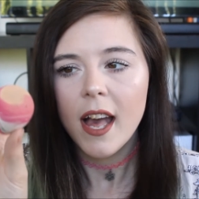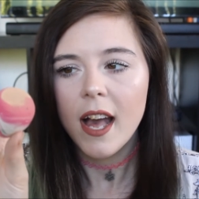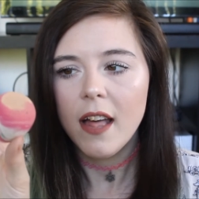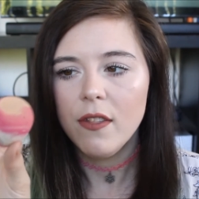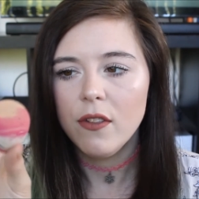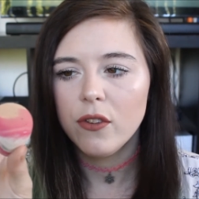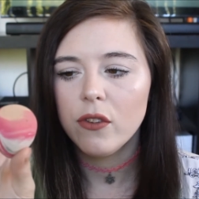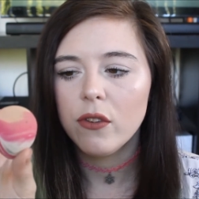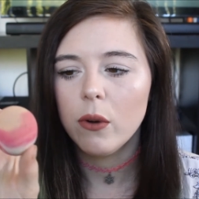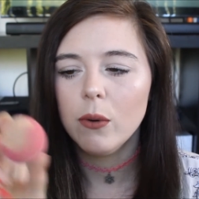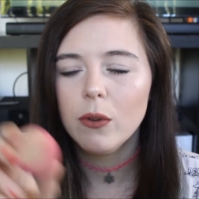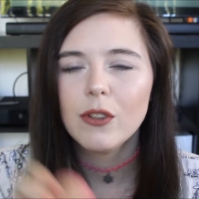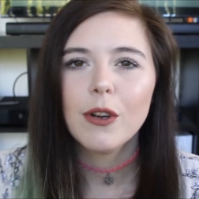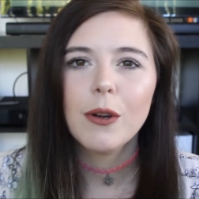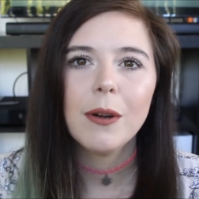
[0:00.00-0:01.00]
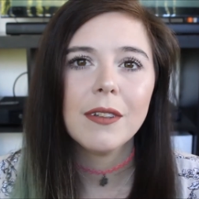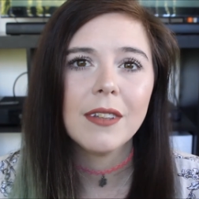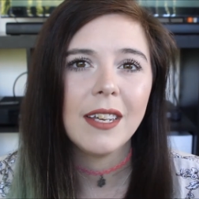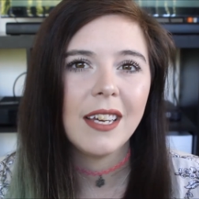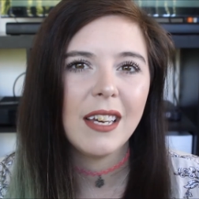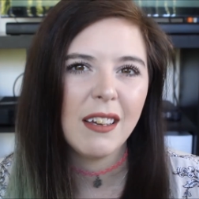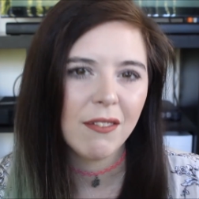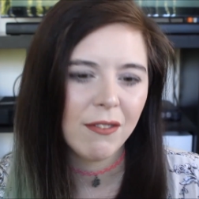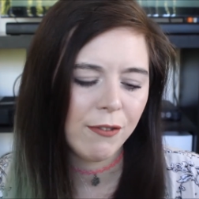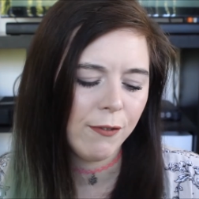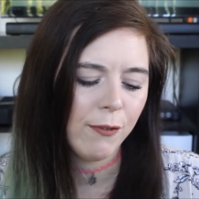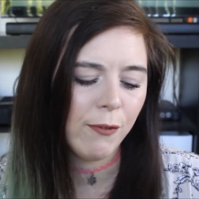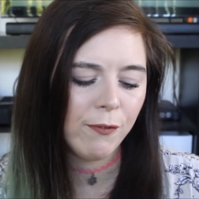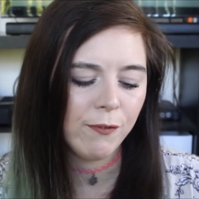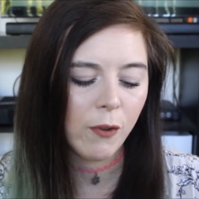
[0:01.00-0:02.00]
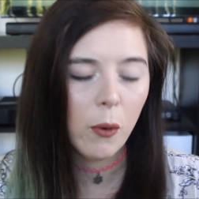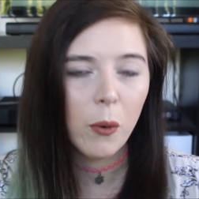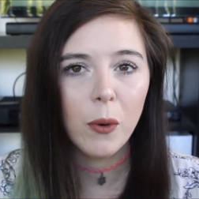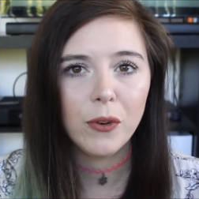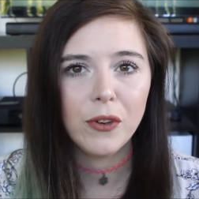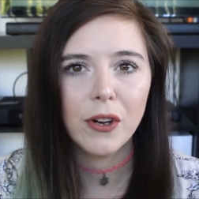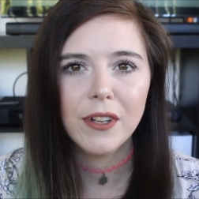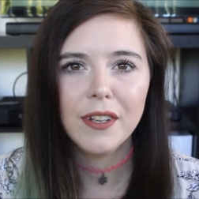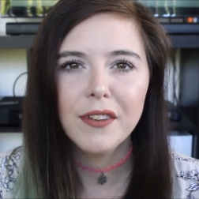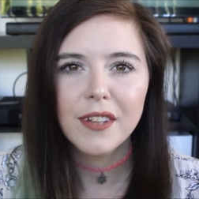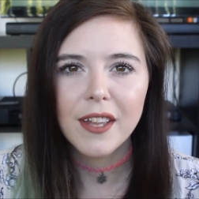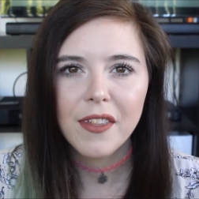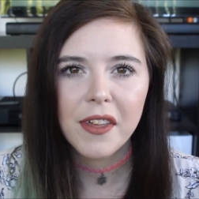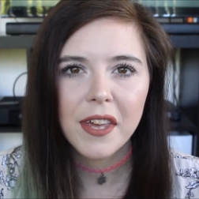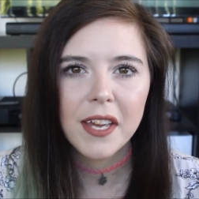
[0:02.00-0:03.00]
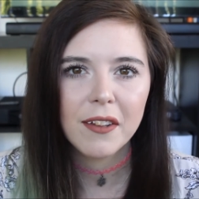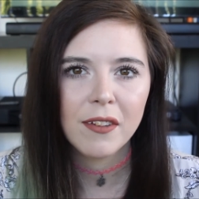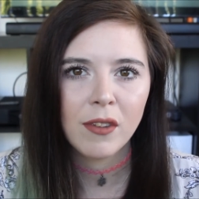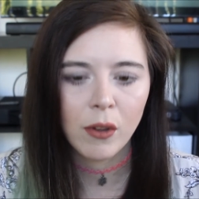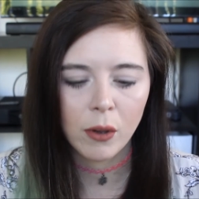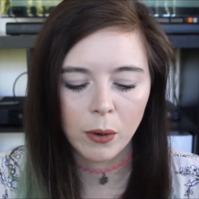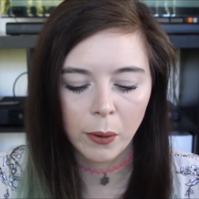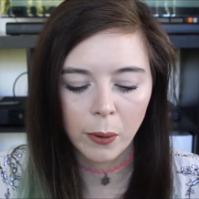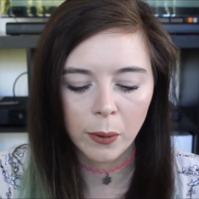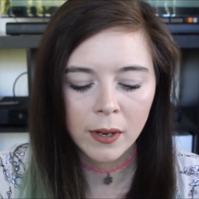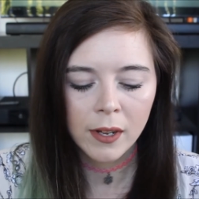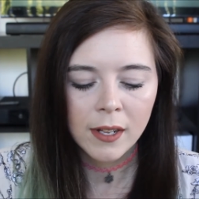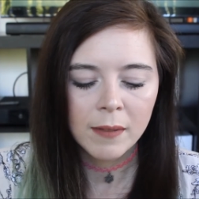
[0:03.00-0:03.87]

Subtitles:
And this is also only $4, I think, so